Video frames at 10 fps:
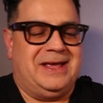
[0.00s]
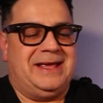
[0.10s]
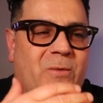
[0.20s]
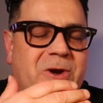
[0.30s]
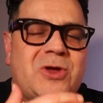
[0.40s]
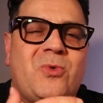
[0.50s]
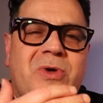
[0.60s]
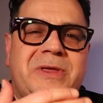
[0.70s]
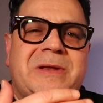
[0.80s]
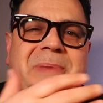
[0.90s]
What are you
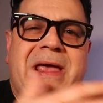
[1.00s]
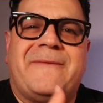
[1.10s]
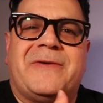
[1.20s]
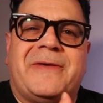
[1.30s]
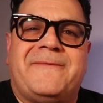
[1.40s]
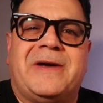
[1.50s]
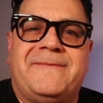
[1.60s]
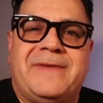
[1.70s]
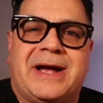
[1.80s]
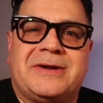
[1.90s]
willing to pay for the
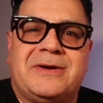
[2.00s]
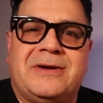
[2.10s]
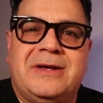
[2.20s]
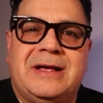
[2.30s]
fun factor?